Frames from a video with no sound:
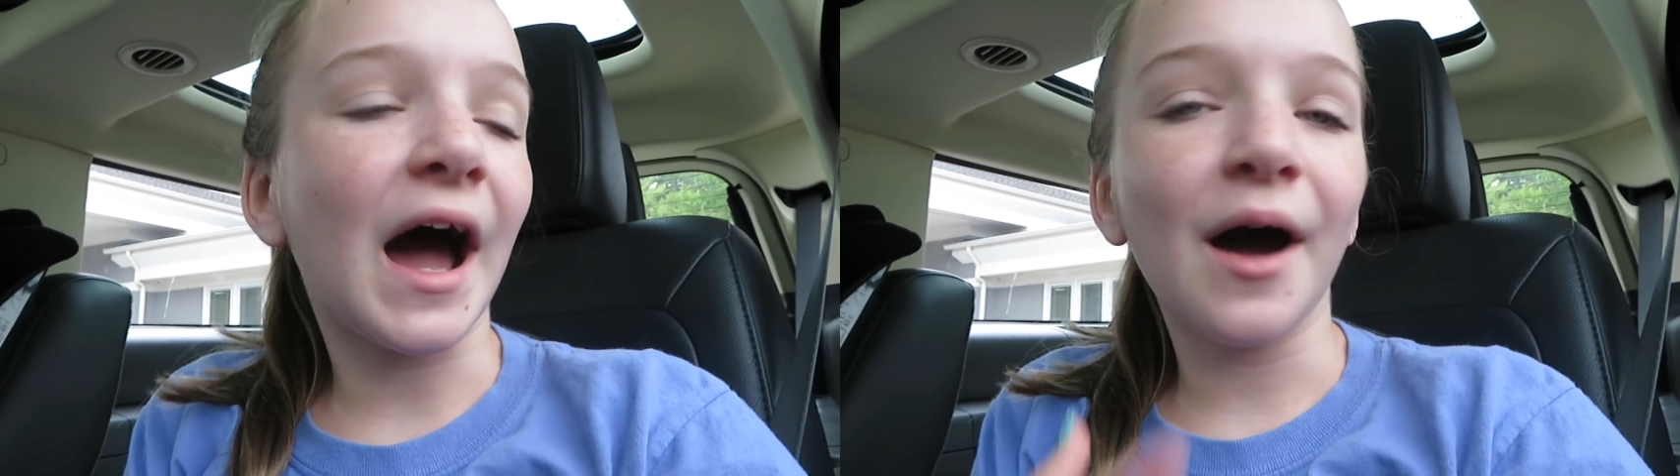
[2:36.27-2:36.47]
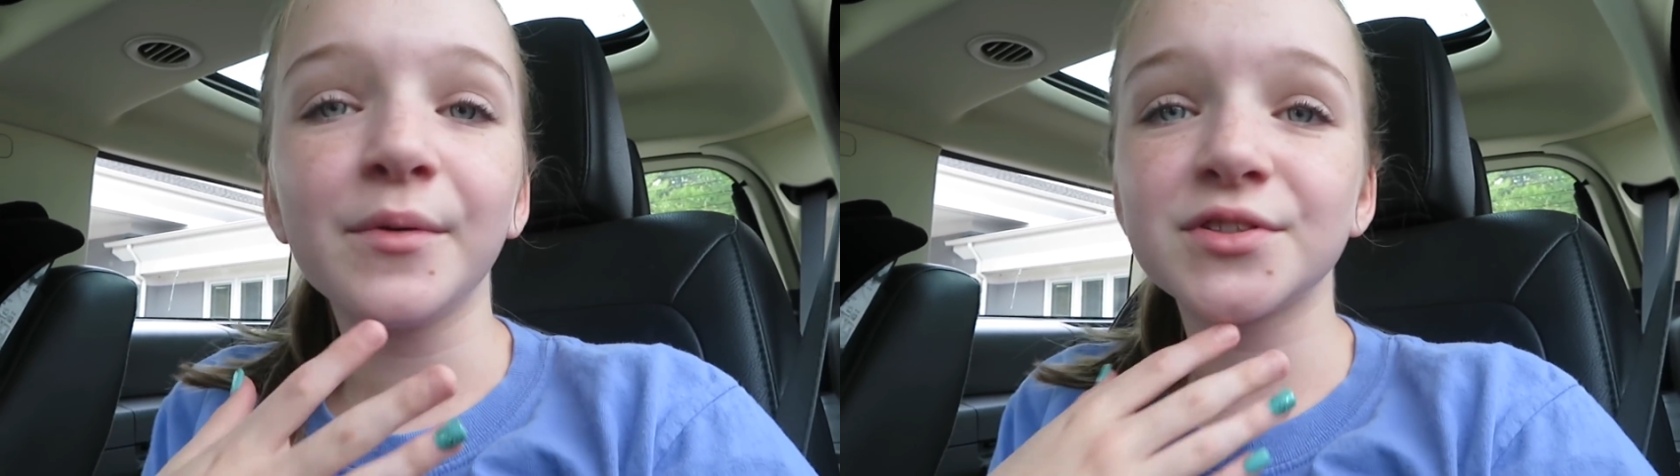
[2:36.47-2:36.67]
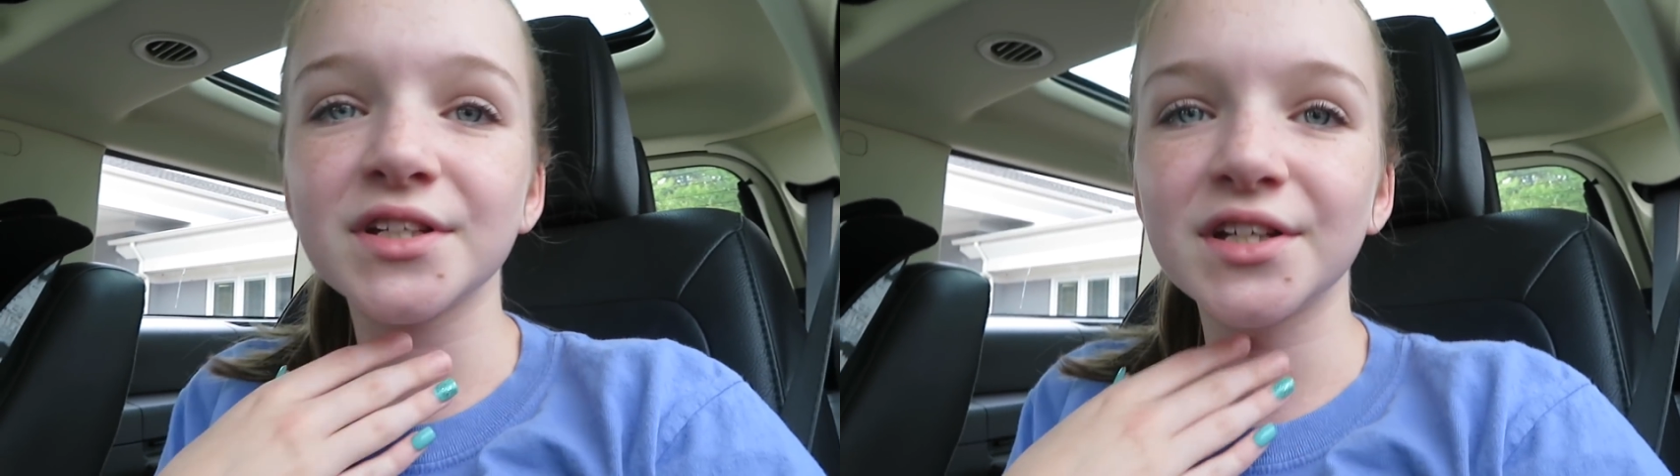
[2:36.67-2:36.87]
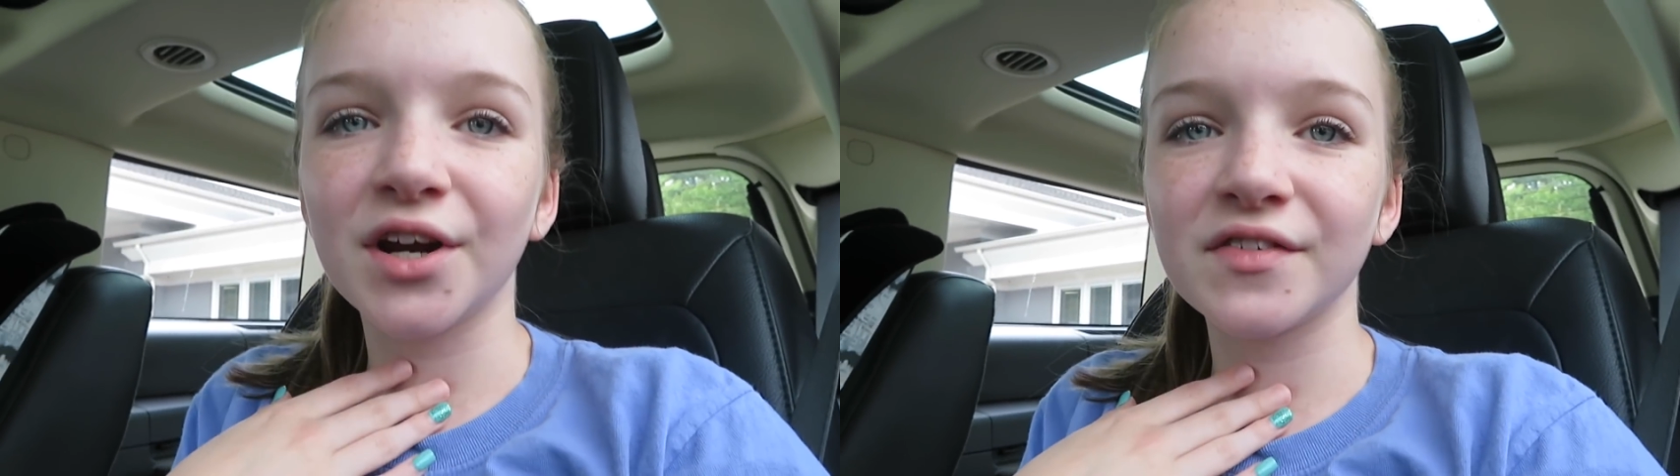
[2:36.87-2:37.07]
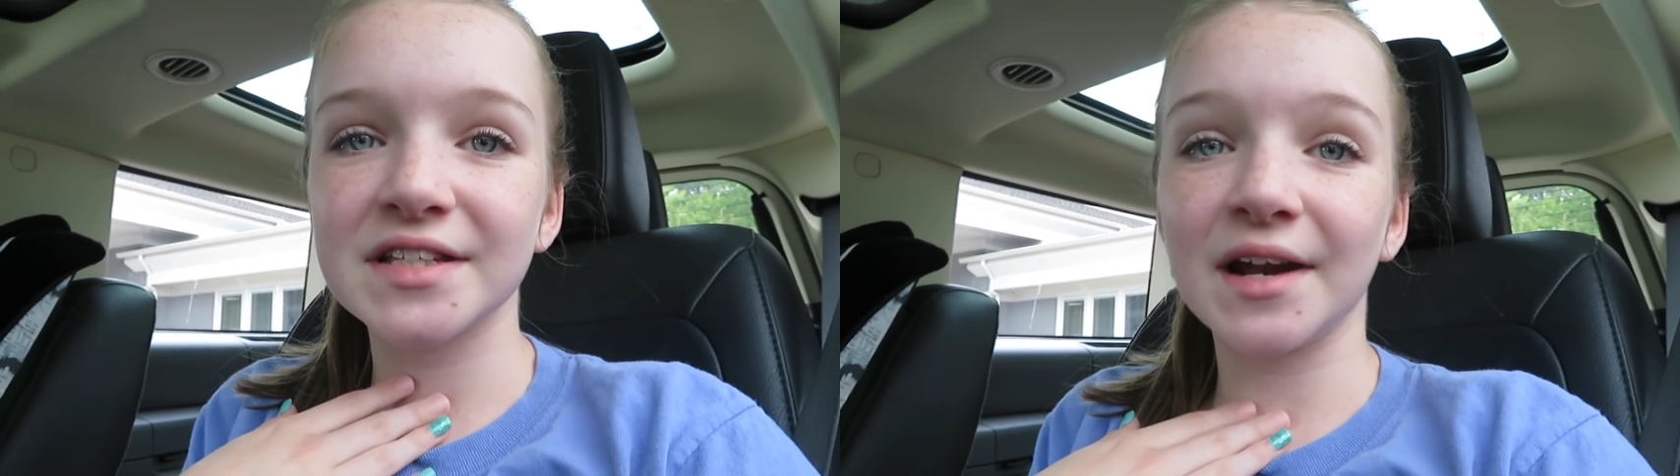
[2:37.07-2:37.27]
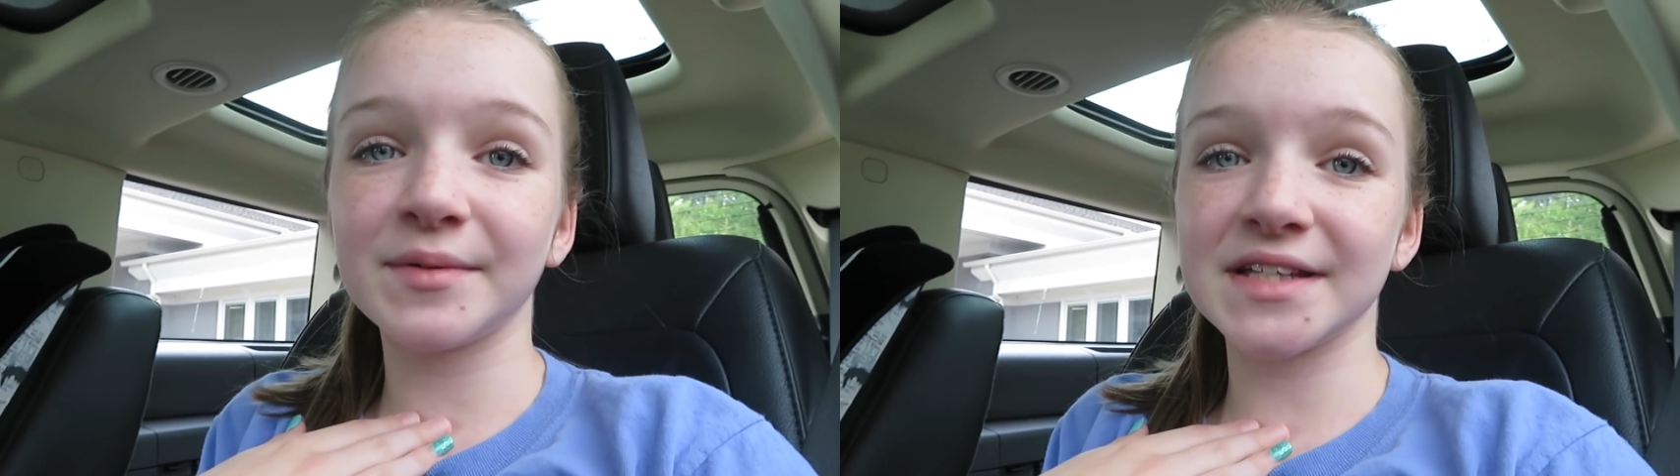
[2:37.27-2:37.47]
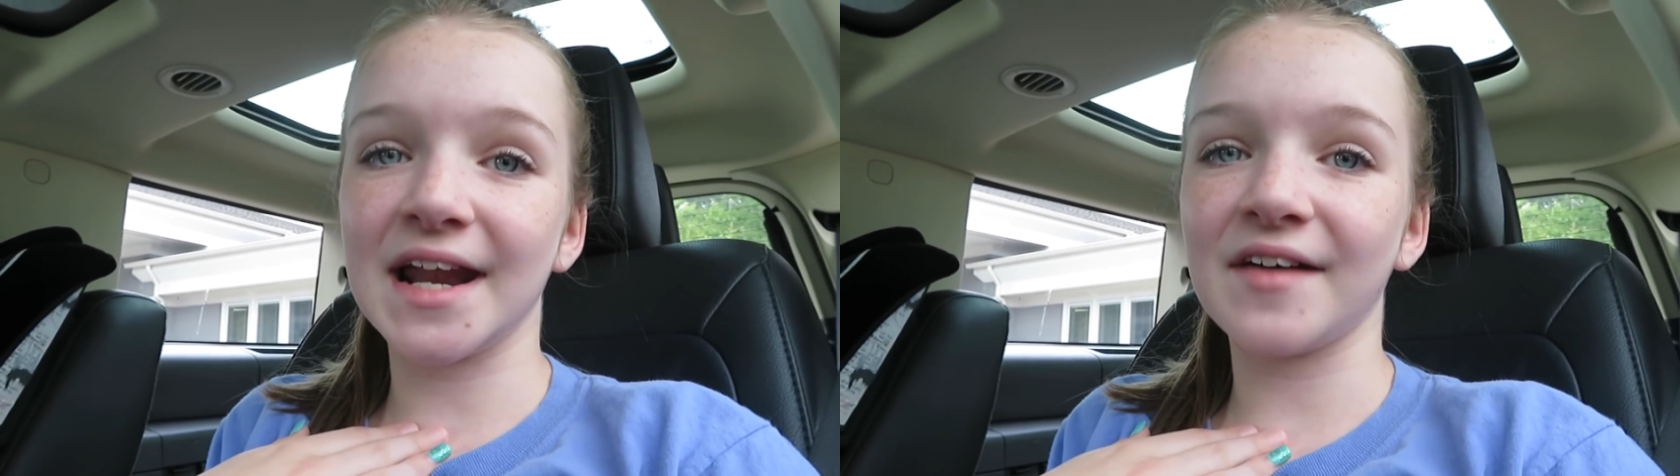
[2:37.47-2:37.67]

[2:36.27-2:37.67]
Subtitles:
I was really nervous that I was gonna